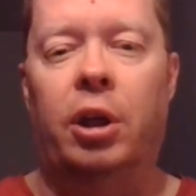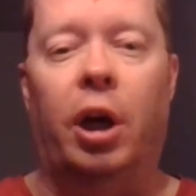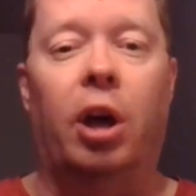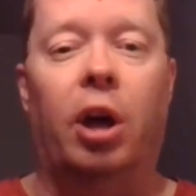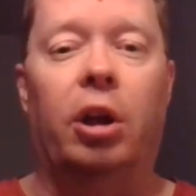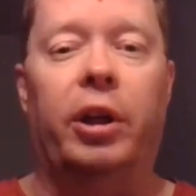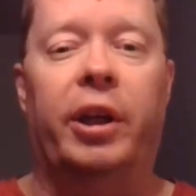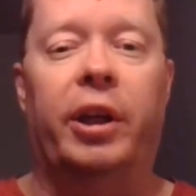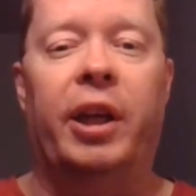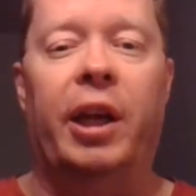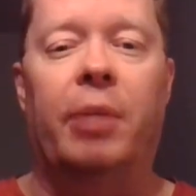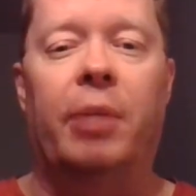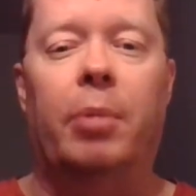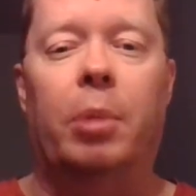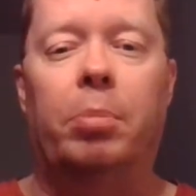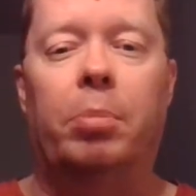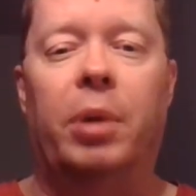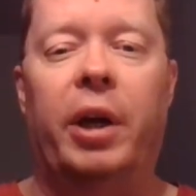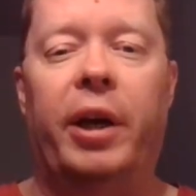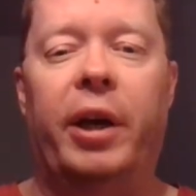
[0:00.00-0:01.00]
garlic
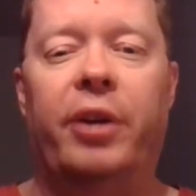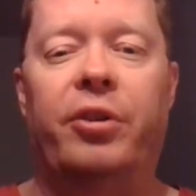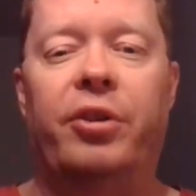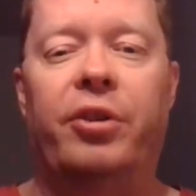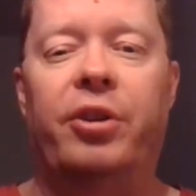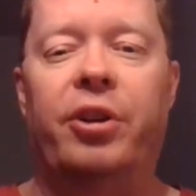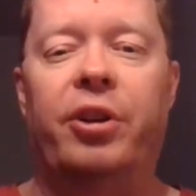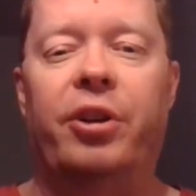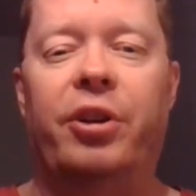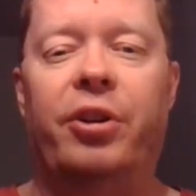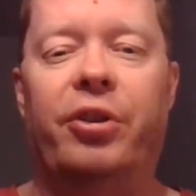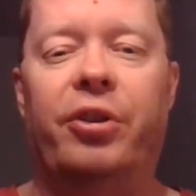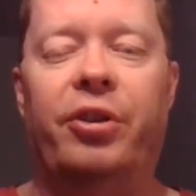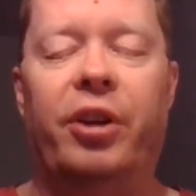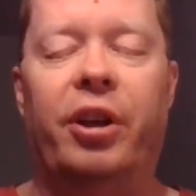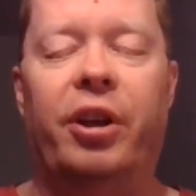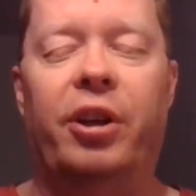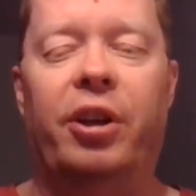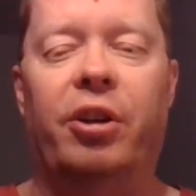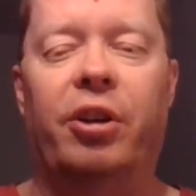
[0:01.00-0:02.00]
came up last year,
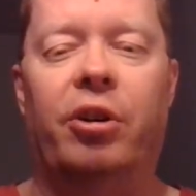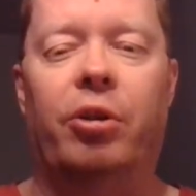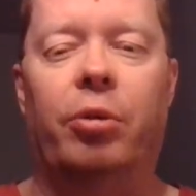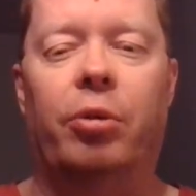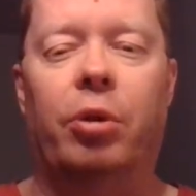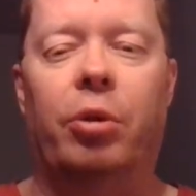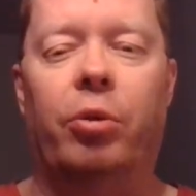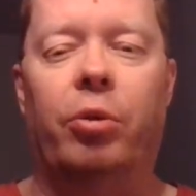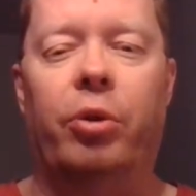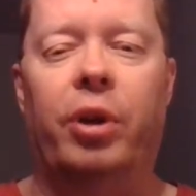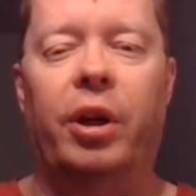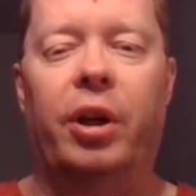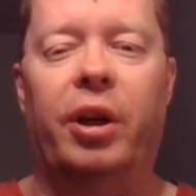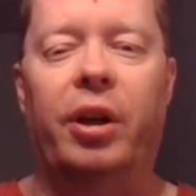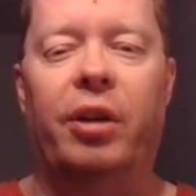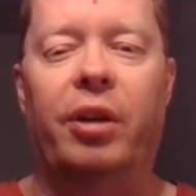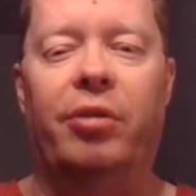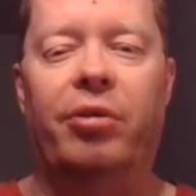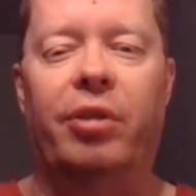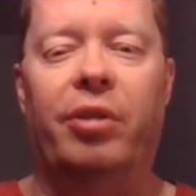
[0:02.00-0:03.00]
second year in a row
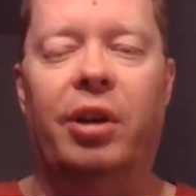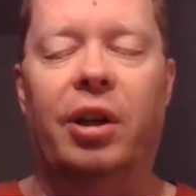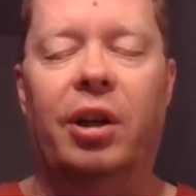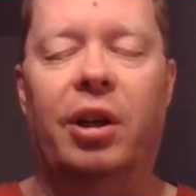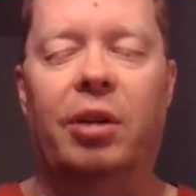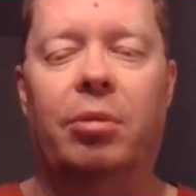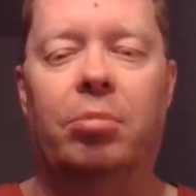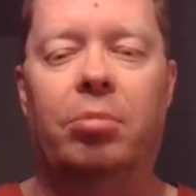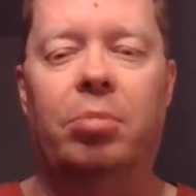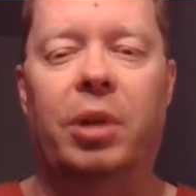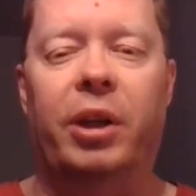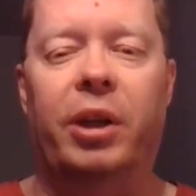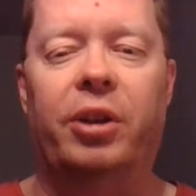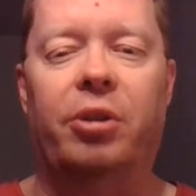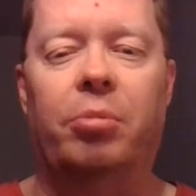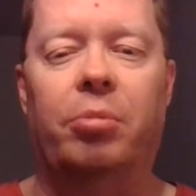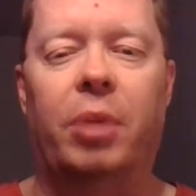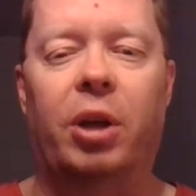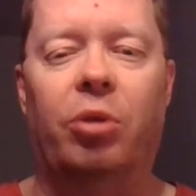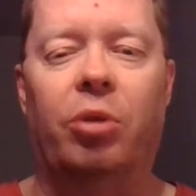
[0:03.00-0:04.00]
that I've uh,
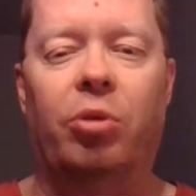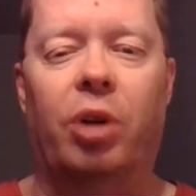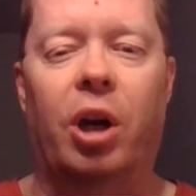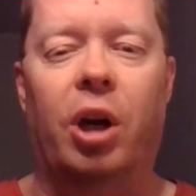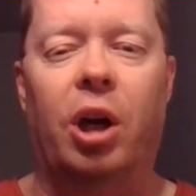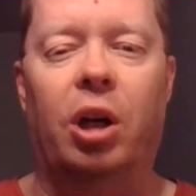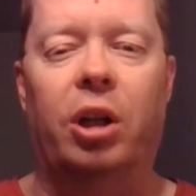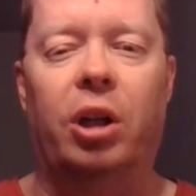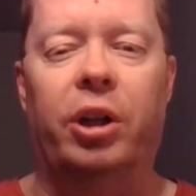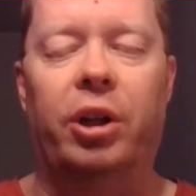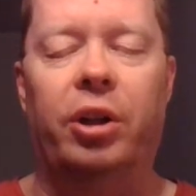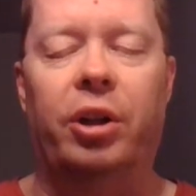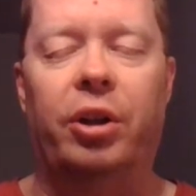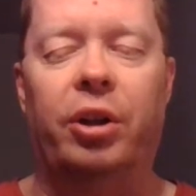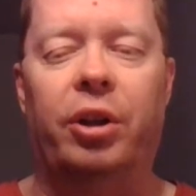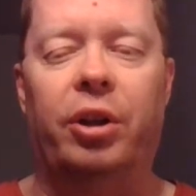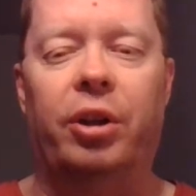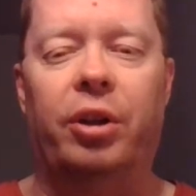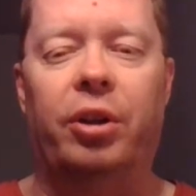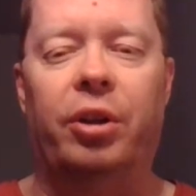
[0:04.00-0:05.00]
planted my own garlic
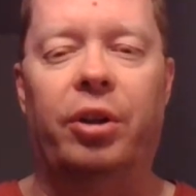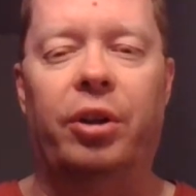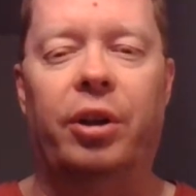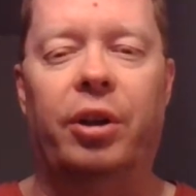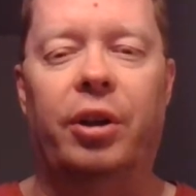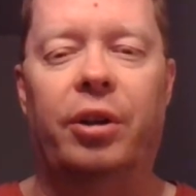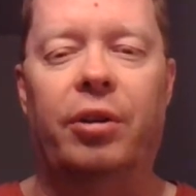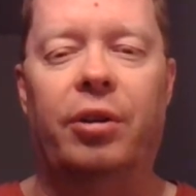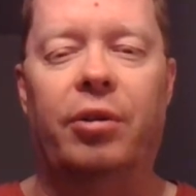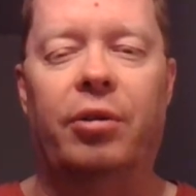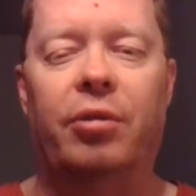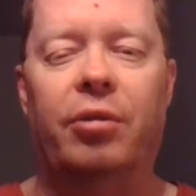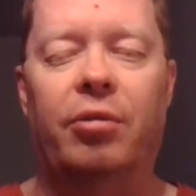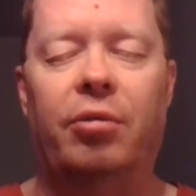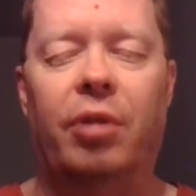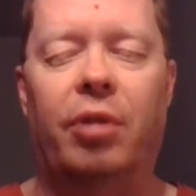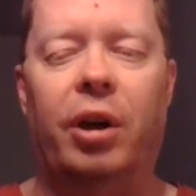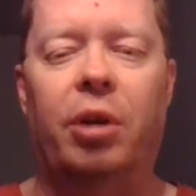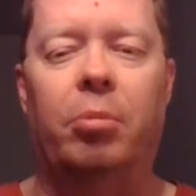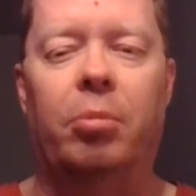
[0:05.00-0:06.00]
and uh,
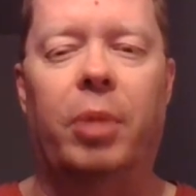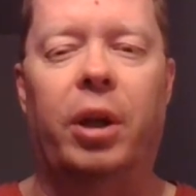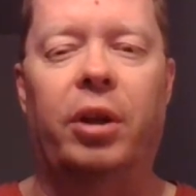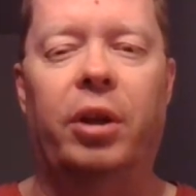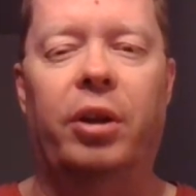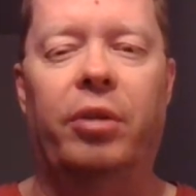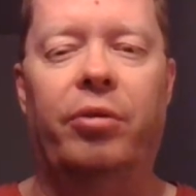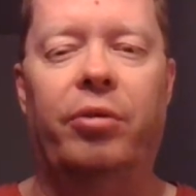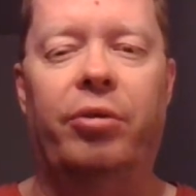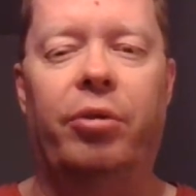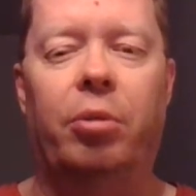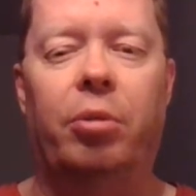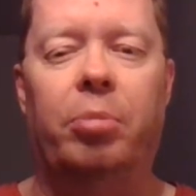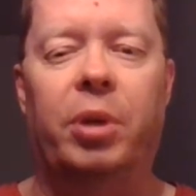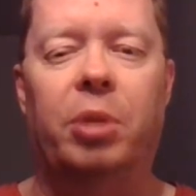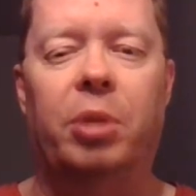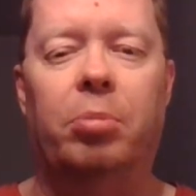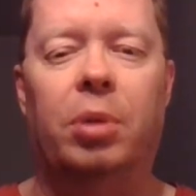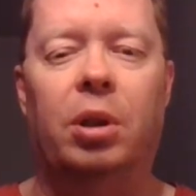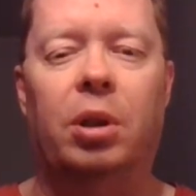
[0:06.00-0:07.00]
recommend it for
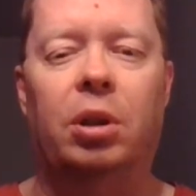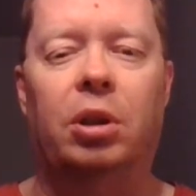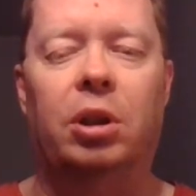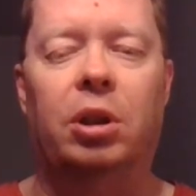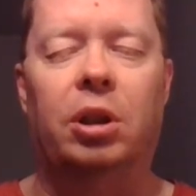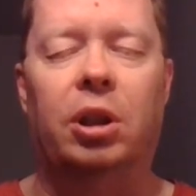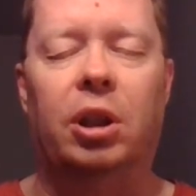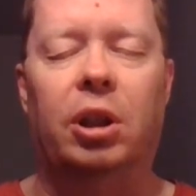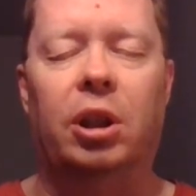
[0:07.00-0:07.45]
people.